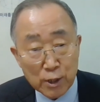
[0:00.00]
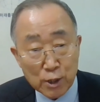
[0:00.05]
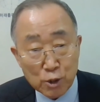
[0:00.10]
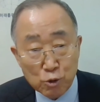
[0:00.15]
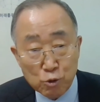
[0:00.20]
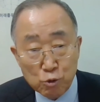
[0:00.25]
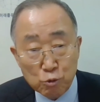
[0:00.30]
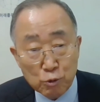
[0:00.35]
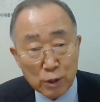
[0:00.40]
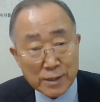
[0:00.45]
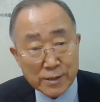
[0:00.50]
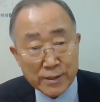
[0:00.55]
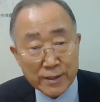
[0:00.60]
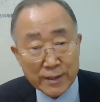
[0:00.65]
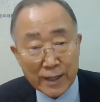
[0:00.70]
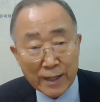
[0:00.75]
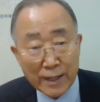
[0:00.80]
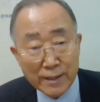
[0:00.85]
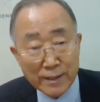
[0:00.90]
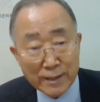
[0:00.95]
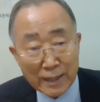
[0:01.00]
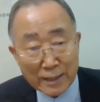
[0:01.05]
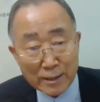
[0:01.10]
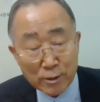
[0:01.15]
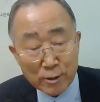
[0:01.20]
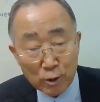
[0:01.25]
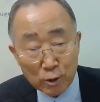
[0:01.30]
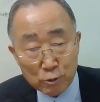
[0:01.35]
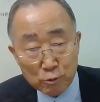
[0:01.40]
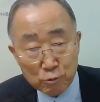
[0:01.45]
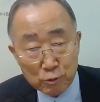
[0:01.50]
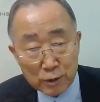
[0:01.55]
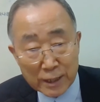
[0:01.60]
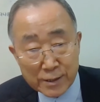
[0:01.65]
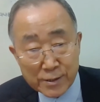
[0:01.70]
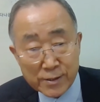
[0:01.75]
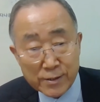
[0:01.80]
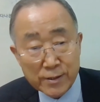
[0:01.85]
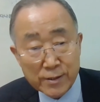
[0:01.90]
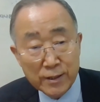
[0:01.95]
US cannot
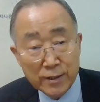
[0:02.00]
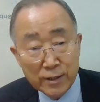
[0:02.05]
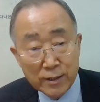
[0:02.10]
address